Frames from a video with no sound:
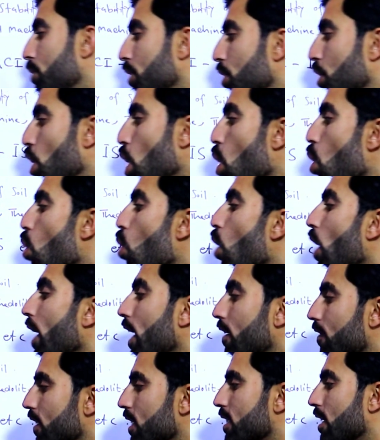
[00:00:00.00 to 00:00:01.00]
be know
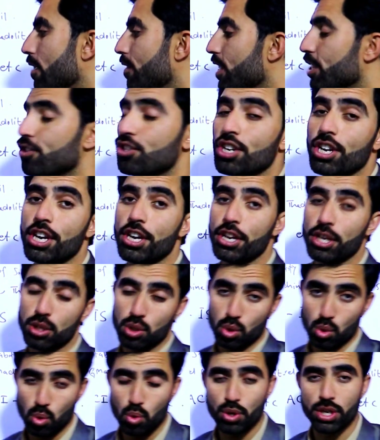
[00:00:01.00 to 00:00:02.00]
every civil engineering
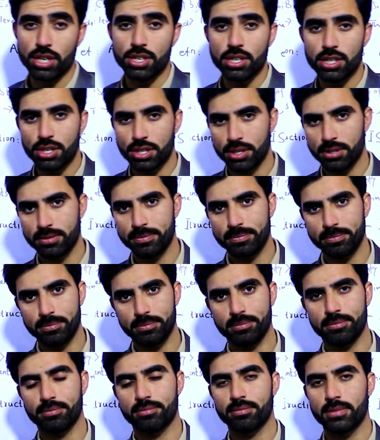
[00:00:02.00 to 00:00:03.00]
student
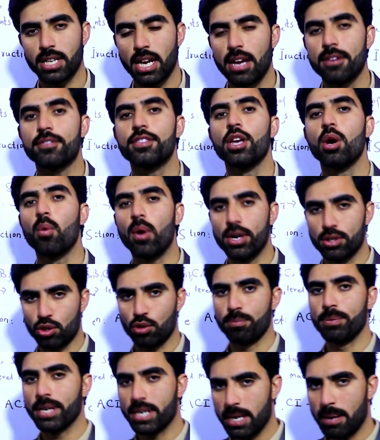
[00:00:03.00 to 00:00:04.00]
if they want
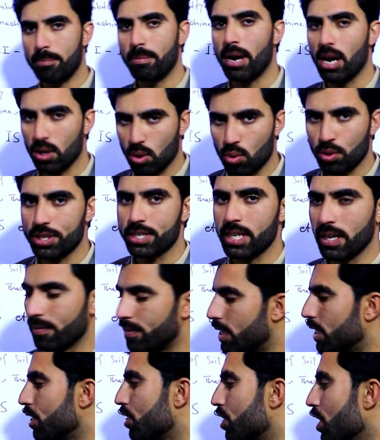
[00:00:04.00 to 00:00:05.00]
to become a good
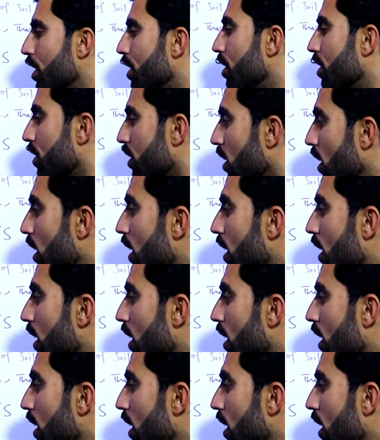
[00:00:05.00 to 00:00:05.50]
civil engineer.